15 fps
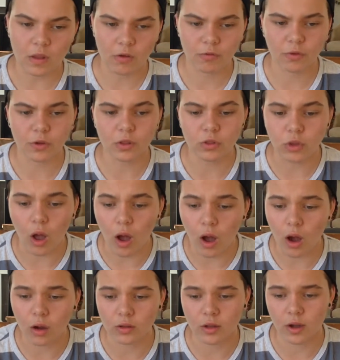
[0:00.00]
for a
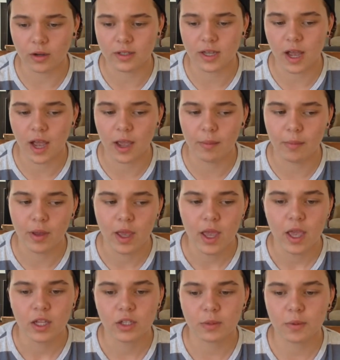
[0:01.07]
long, long time,
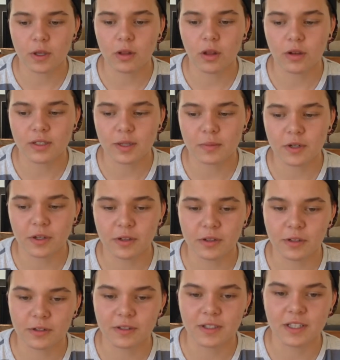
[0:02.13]
it took me a long time to
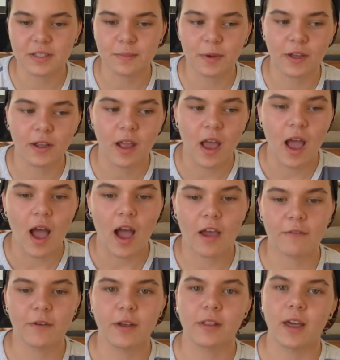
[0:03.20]
unlearn this, but I
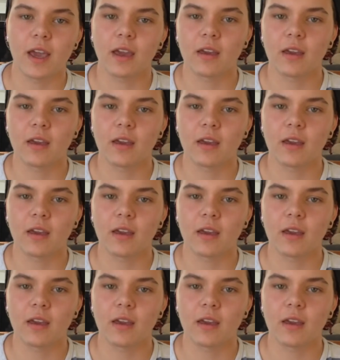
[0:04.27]
felt